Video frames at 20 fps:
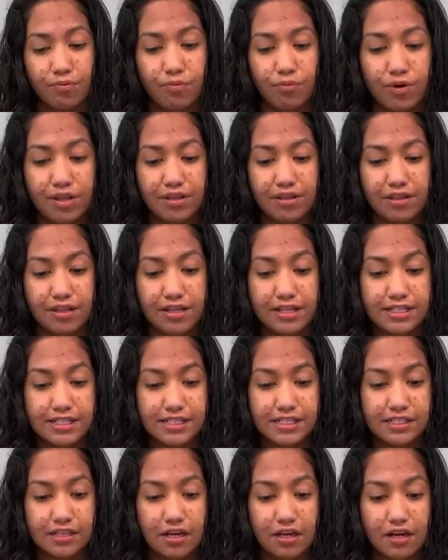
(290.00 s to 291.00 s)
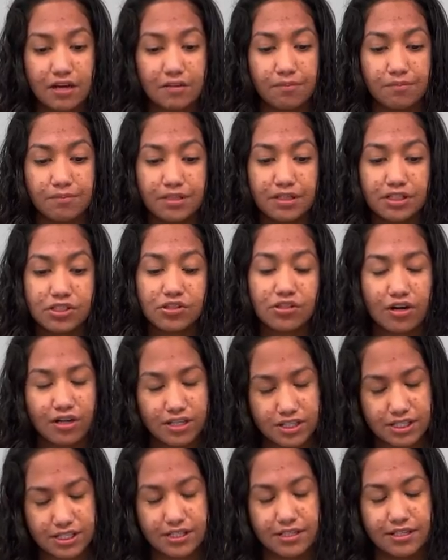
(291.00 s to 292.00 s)
With this
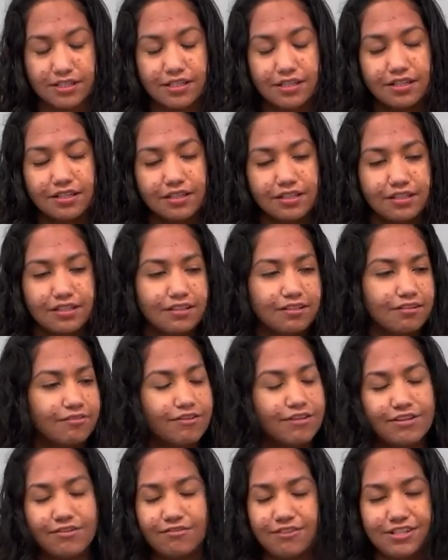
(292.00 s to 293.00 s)
scarcity, we need to